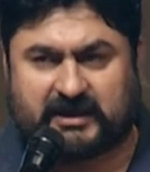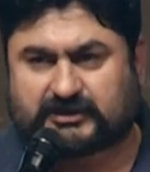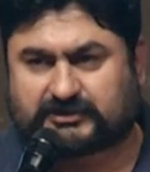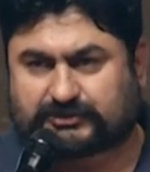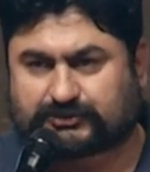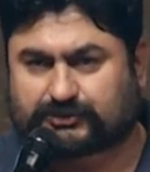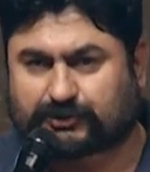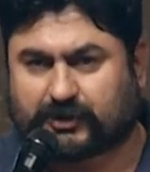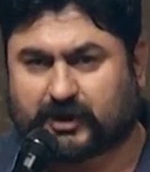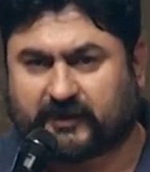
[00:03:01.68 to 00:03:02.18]

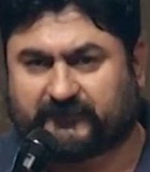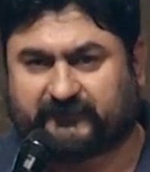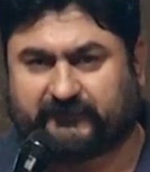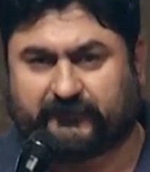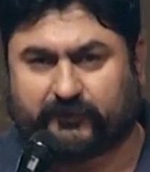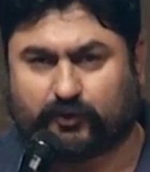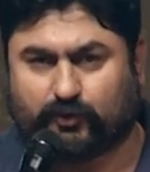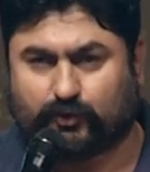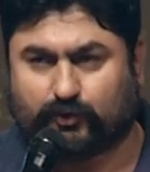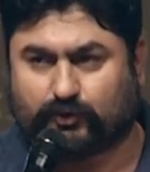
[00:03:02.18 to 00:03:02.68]
extra
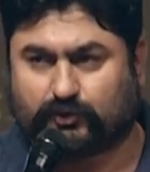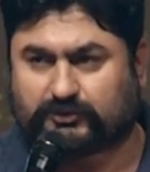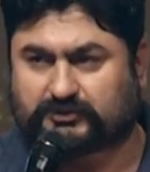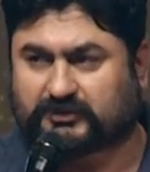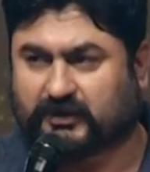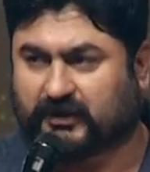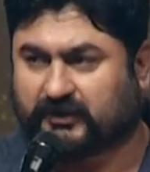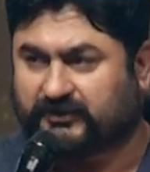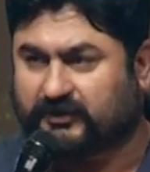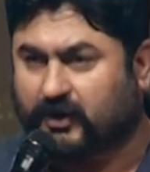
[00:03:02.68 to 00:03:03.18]

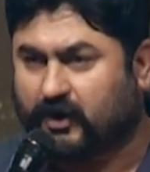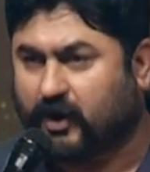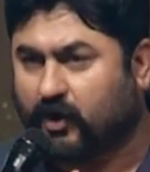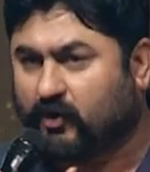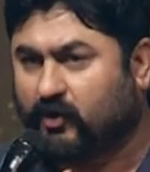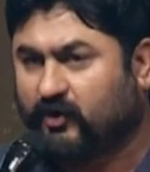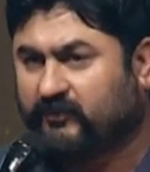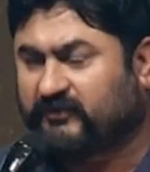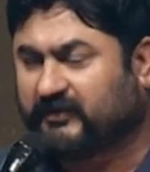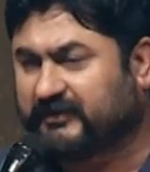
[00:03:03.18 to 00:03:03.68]
food
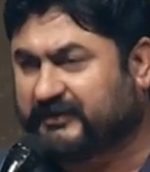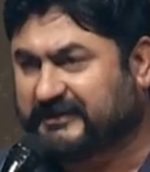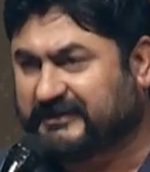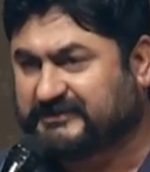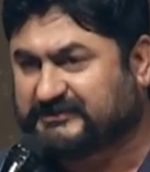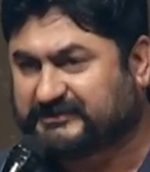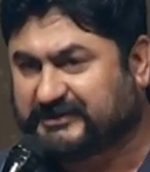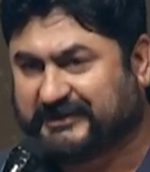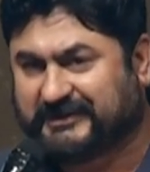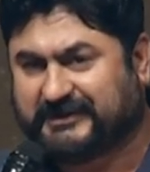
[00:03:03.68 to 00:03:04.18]
over
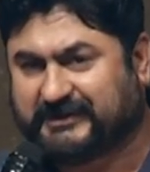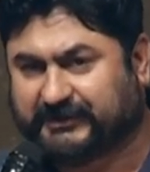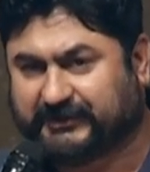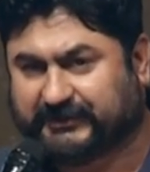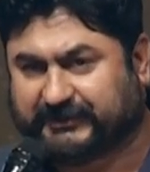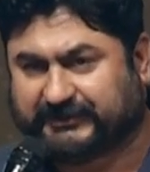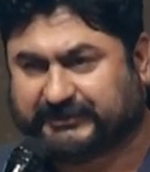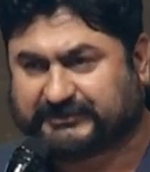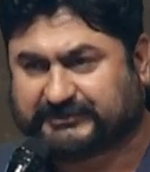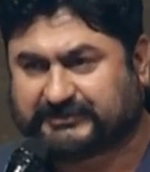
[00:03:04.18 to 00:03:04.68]
these
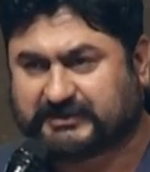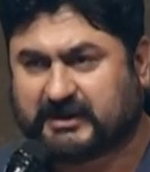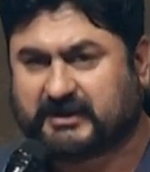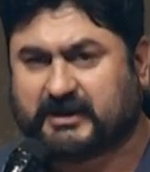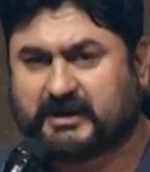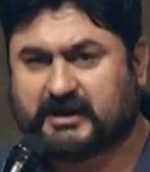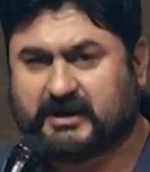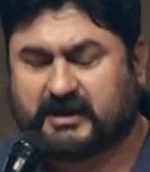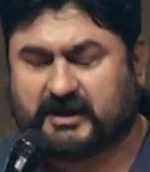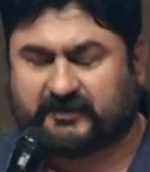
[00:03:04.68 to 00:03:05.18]
years
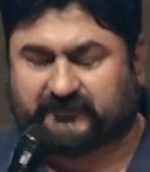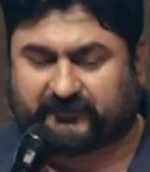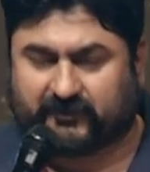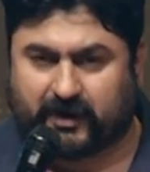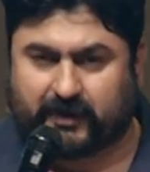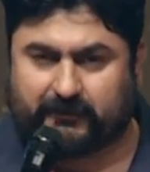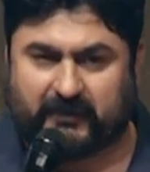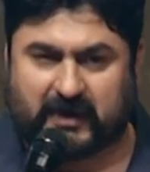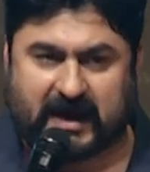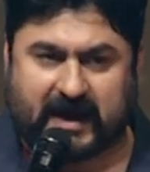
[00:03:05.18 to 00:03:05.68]

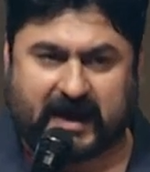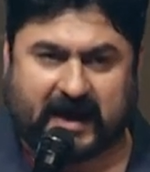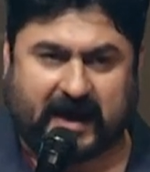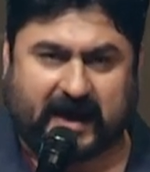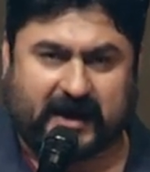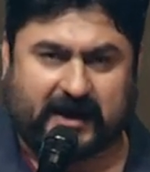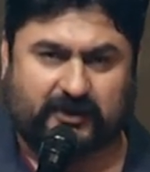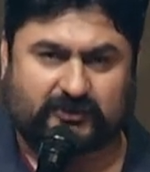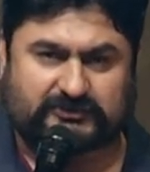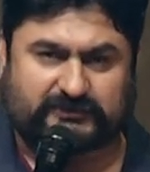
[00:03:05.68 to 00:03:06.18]
from my
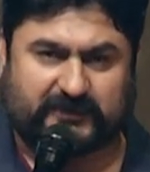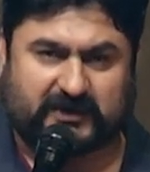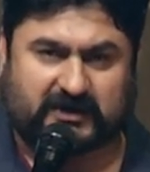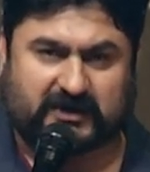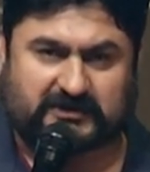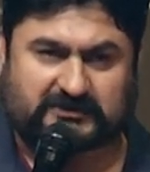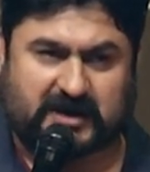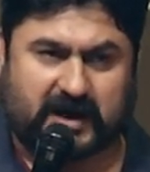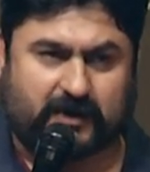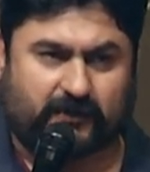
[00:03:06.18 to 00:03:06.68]
house
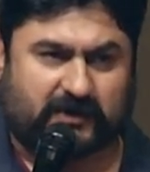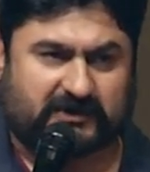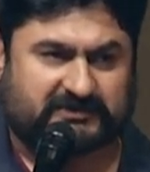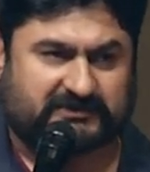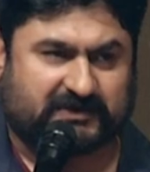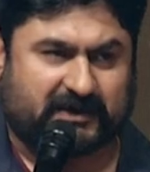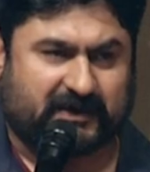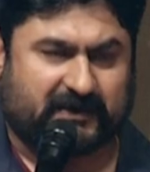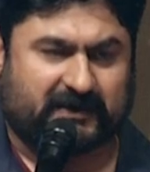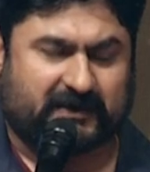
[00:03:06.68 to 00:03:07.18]
because I was
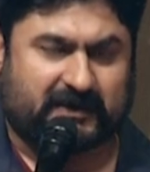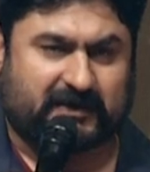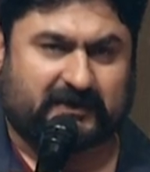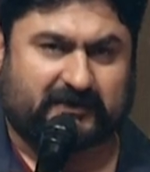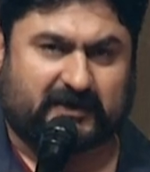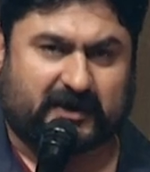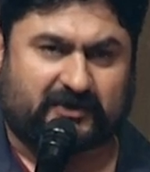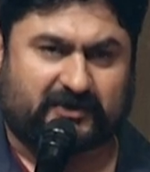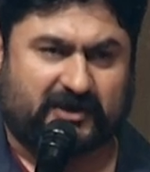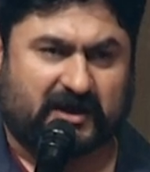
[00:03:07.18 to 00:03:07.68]

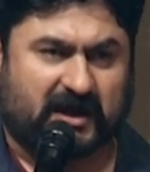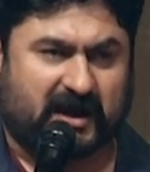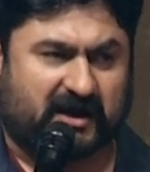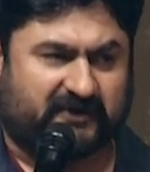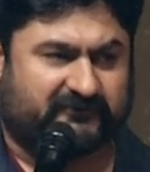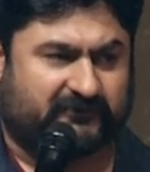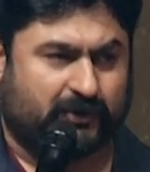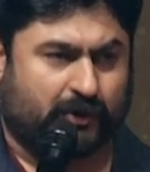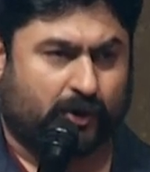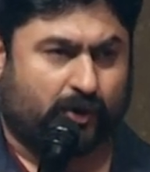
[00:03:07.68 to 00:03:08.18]
thinking that they
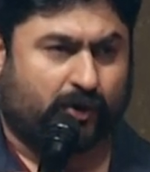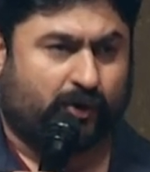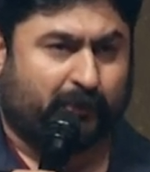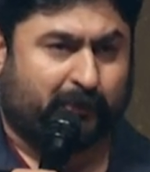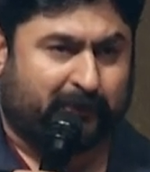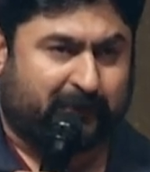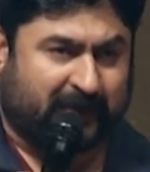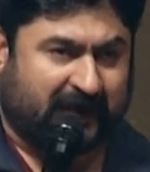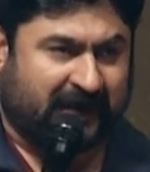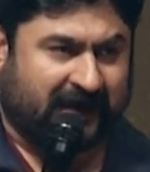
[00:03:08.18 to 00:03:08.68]
have no
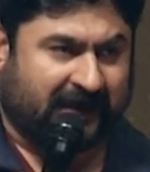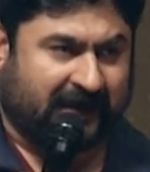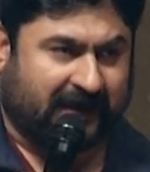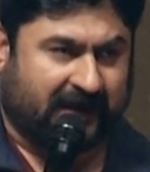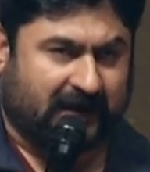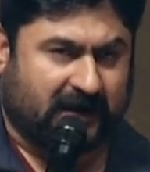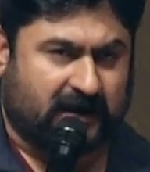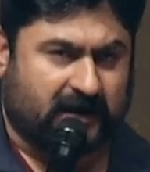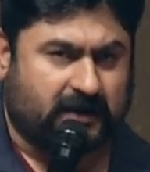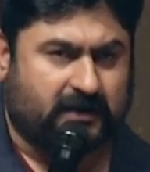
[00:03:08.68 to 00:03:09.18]

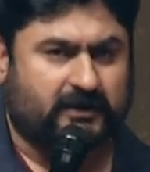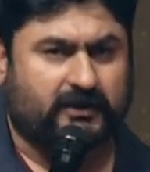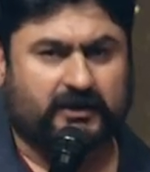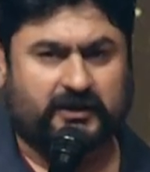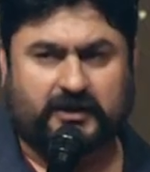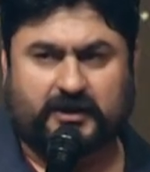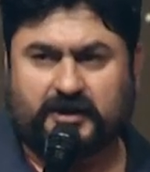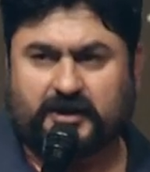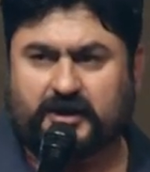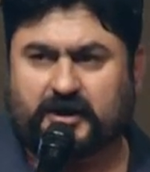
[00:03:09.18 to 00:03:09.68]
meal.
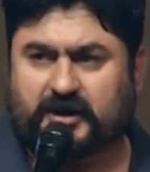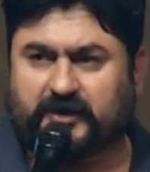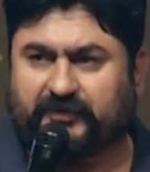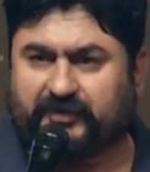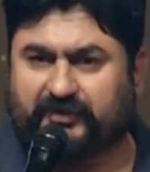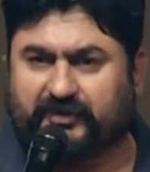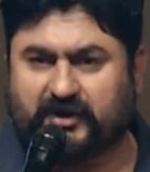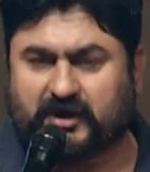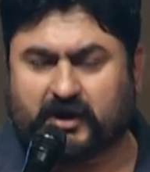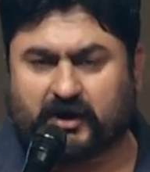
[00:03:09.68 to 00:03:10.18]

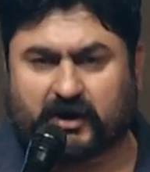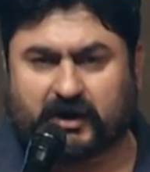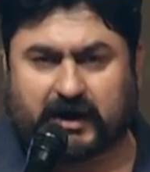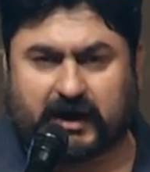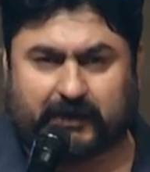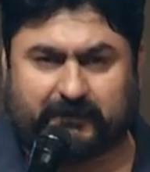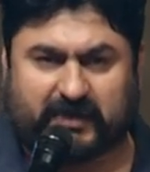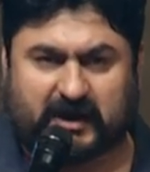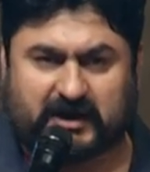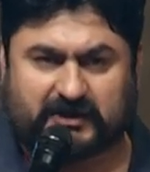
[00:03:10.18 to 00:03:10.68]
They are
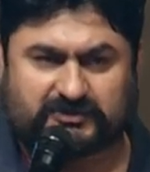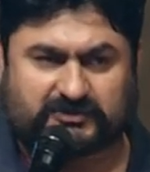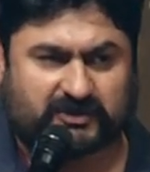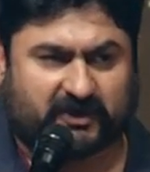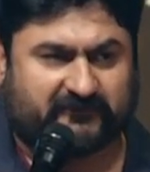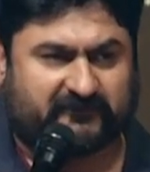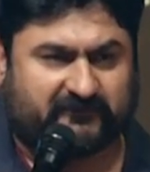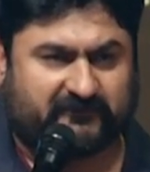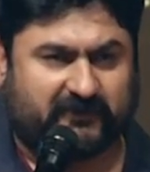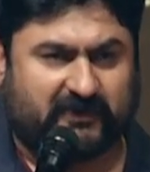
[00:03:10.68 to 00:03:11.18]
a bunch
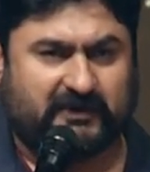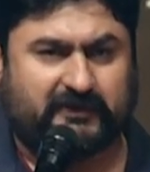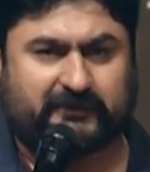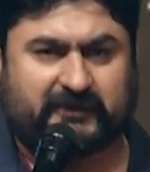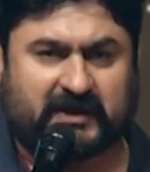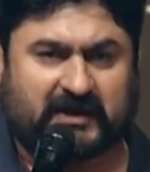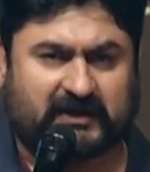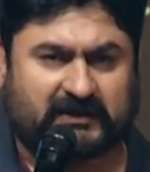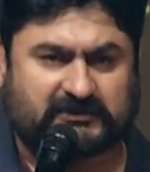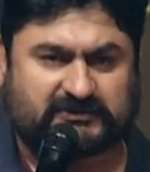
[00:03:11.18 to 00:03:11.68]
of
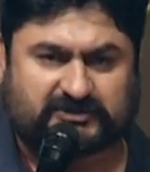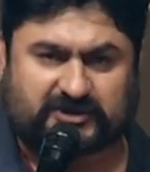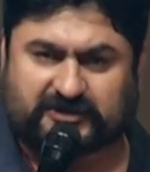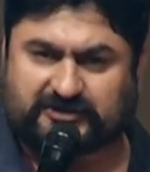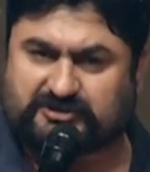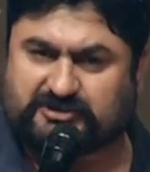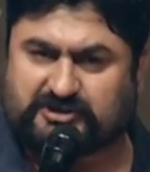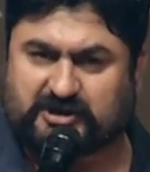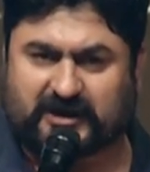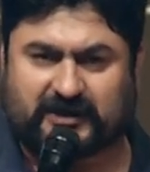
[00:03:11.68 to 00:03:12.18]
females
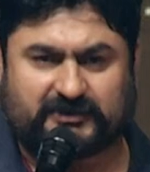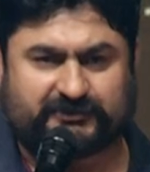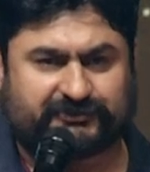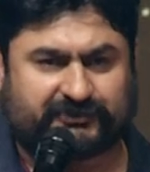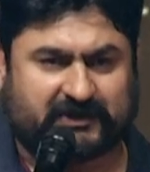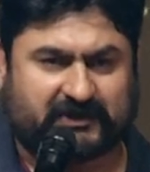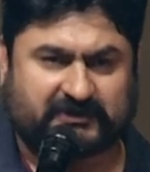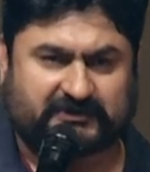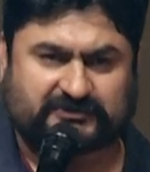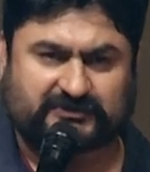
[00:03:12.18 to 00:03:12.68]
and
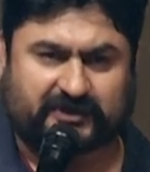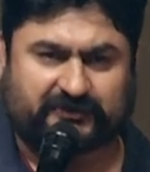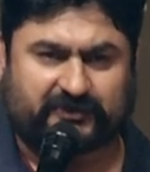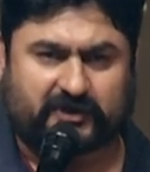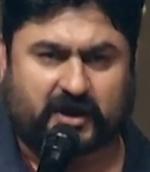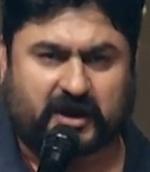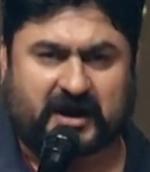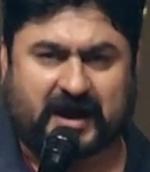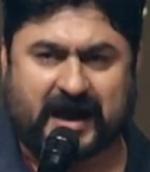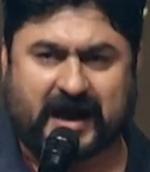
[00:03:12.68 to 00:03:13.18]
children and
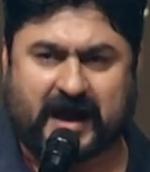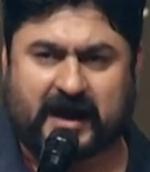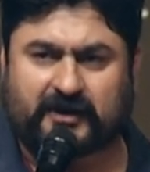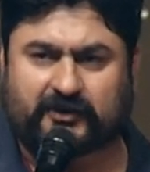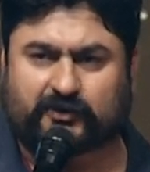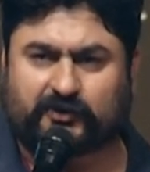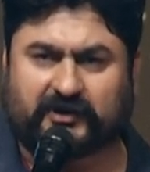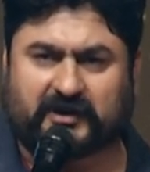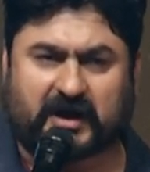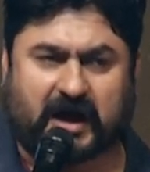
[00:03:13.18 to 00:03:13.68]
they are
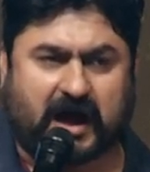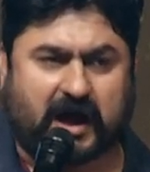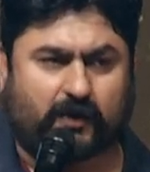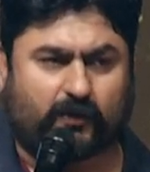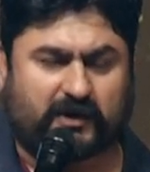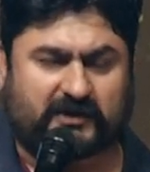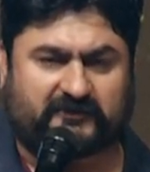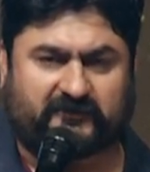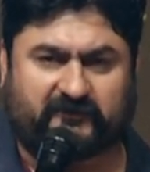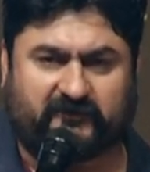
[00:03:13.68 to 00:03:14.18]
hungry. I
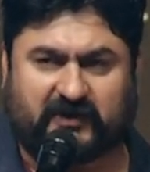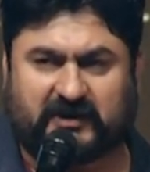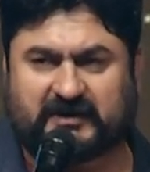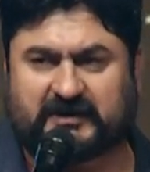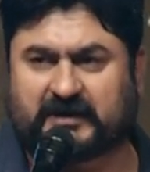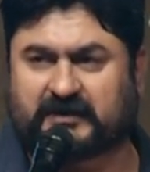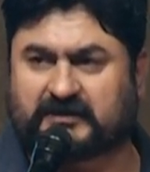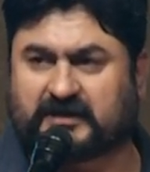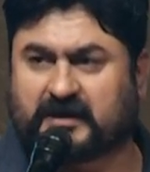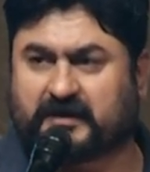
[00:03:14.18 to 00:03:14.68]
was
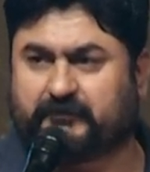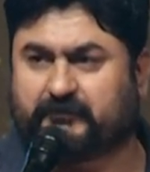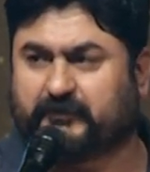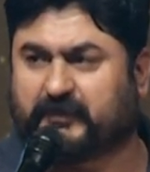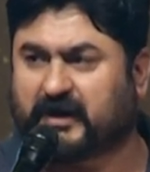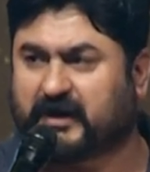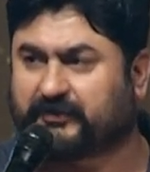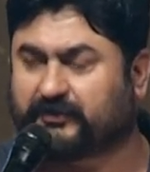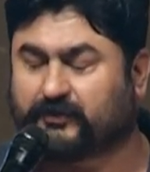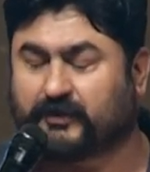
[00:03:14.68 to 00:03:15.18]
feeding them,
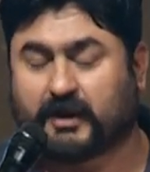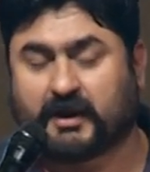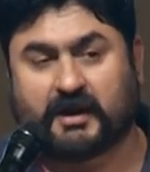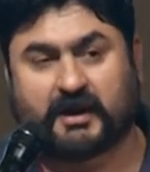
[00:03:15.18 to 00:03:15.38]
but